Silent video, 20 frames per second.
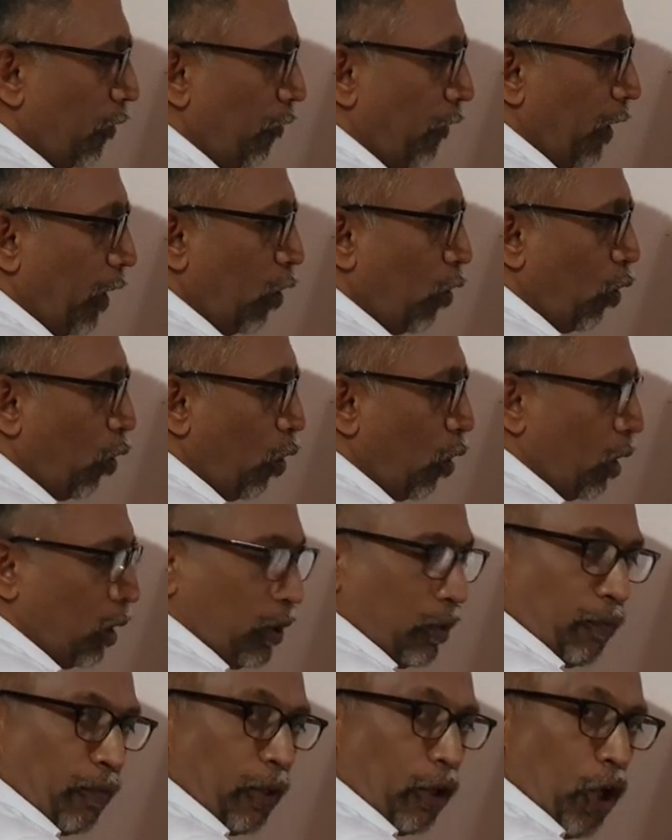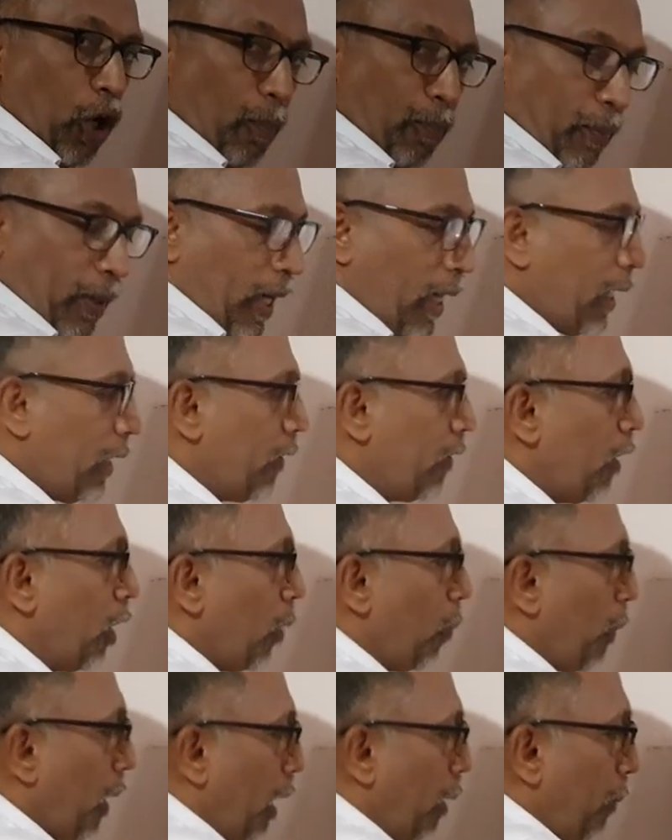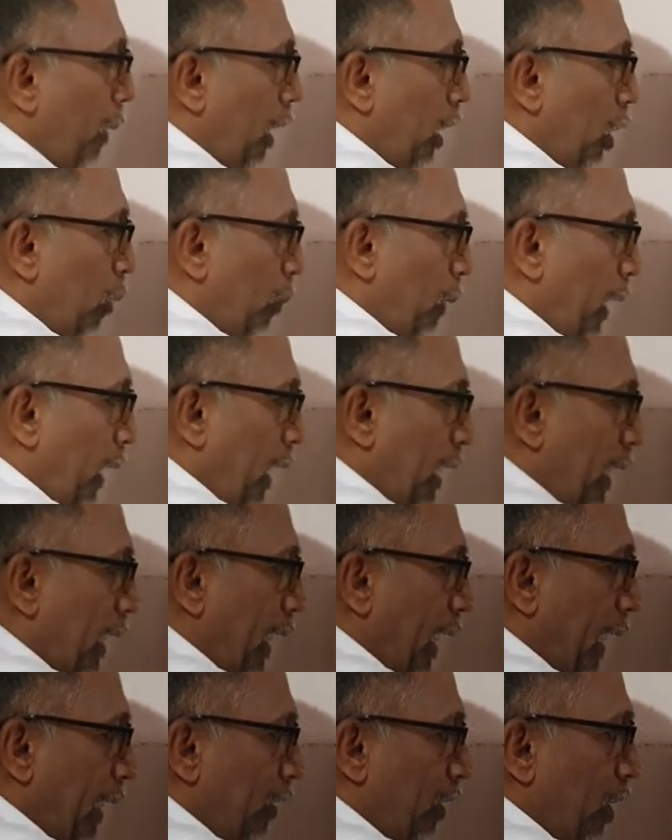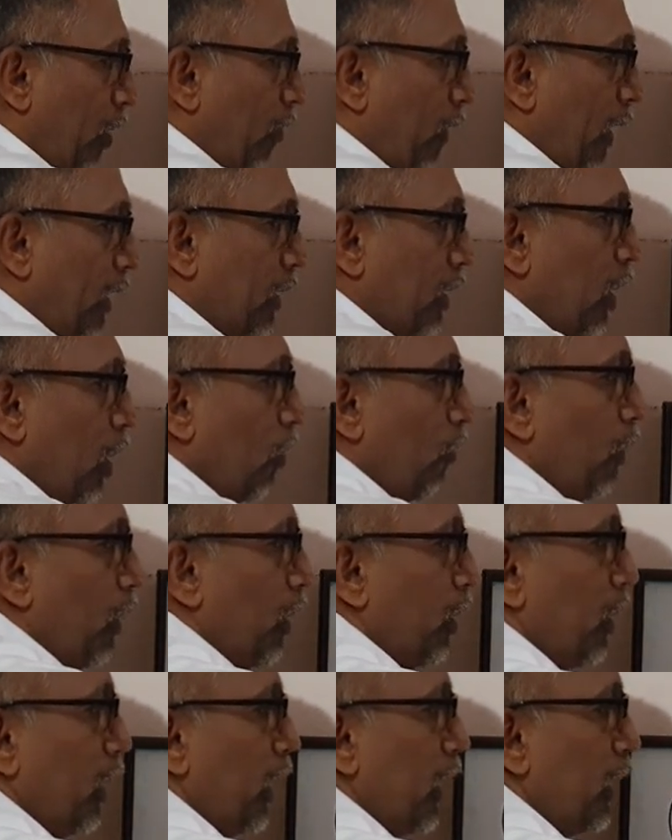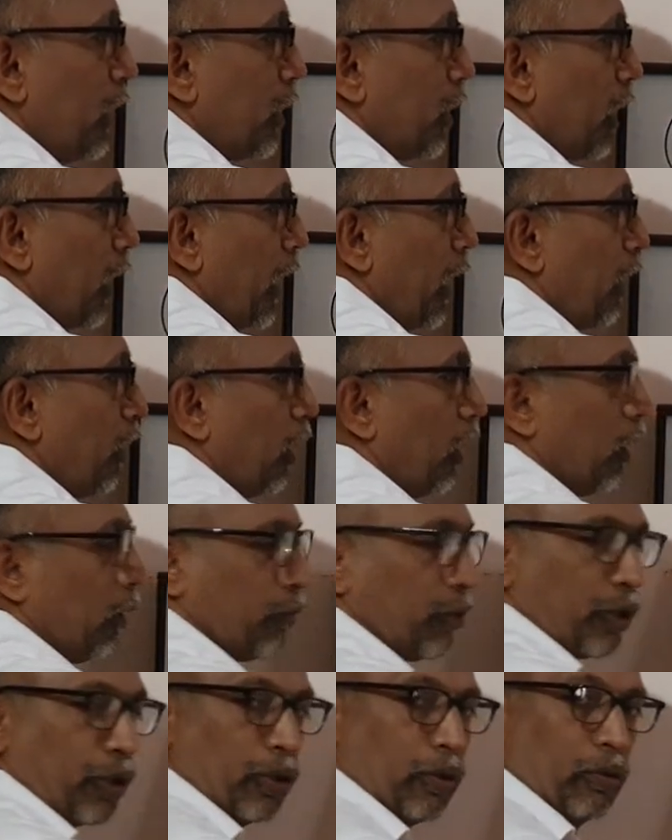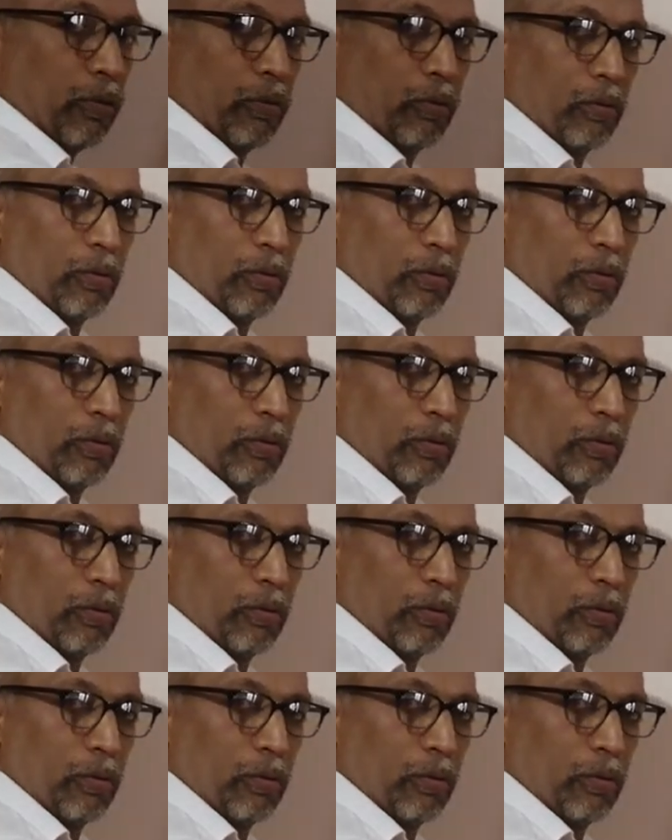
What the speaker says: we obtained by multiplying negative x with these 3 terms.